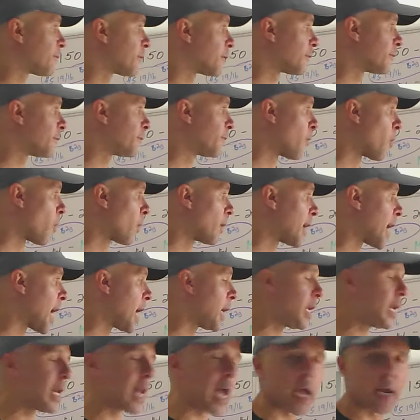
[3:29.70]
it for
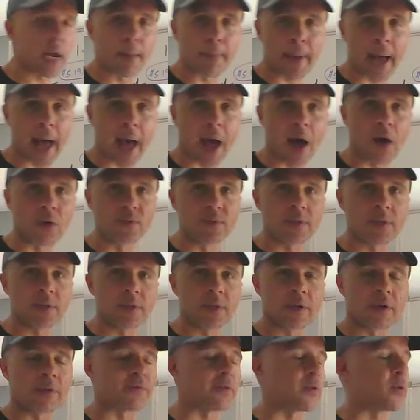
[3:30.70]
$4.99 a pound,
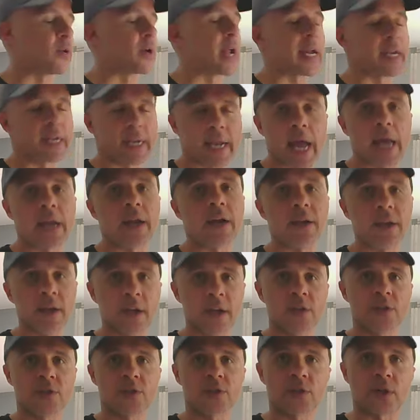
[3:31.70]
uh, $4.99
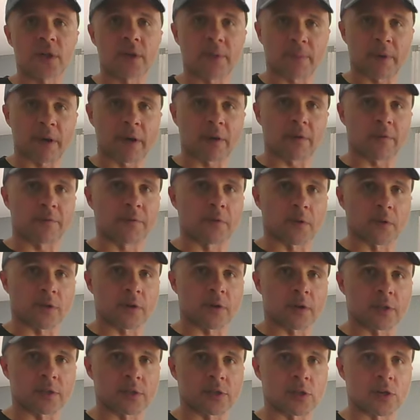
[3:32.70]
a, uh, uh,
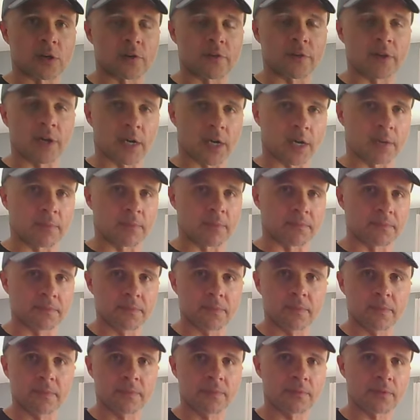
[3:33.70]
for a serve,
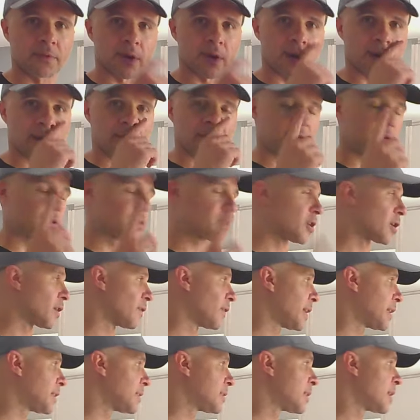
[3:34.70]
um, for, for
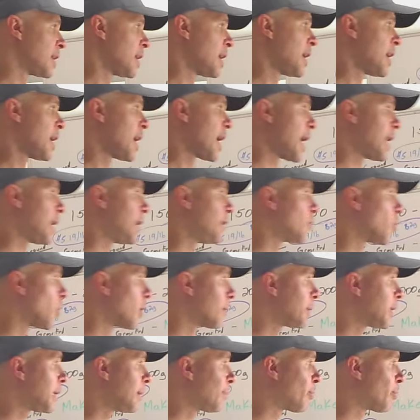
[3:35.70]
servings, and it
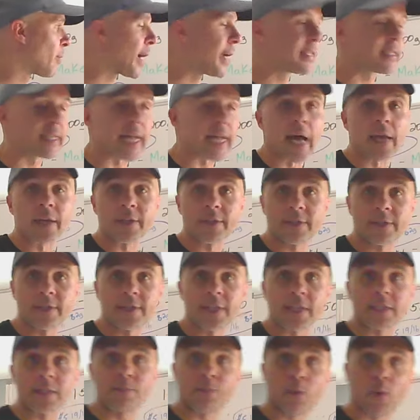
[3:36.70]
normally breaks down to
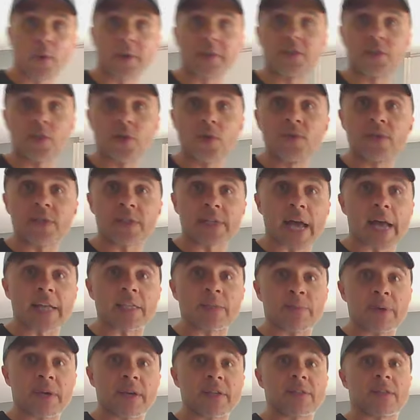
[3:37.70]
6.2
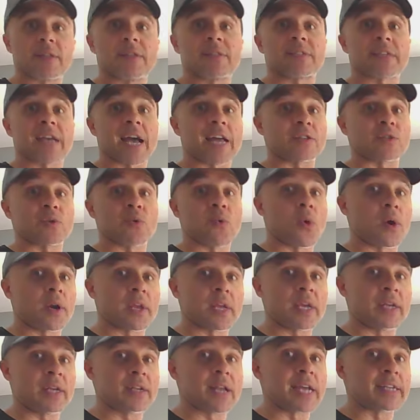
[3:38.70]
cents because it's got
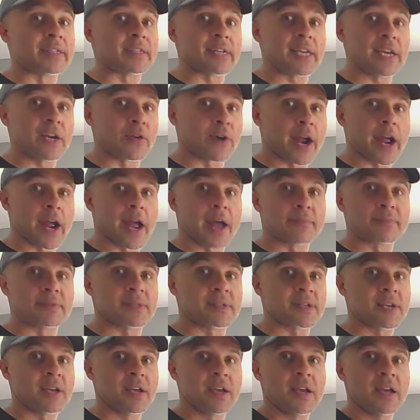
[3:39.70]
20, 19
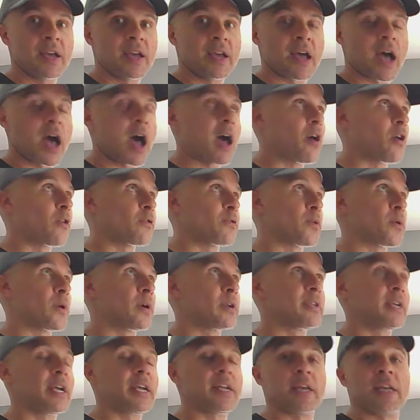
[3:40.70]
grams, or
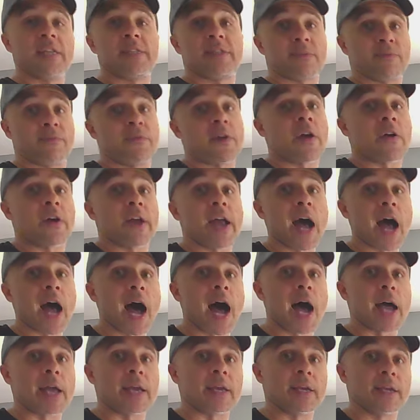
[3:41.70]
for, it's very
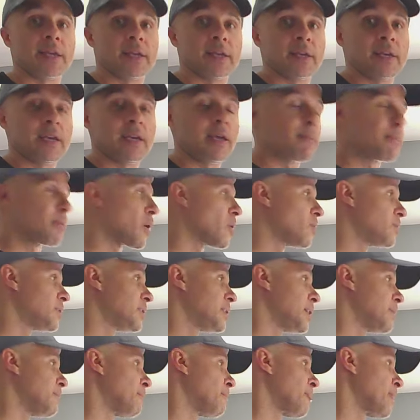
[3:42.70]
high in
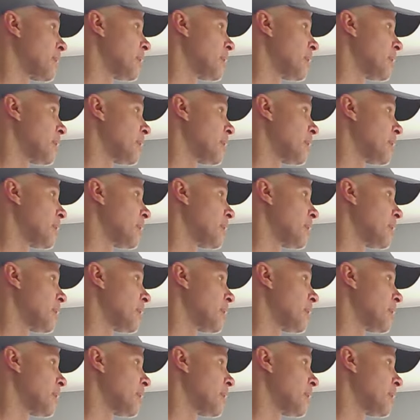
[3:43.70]
protein.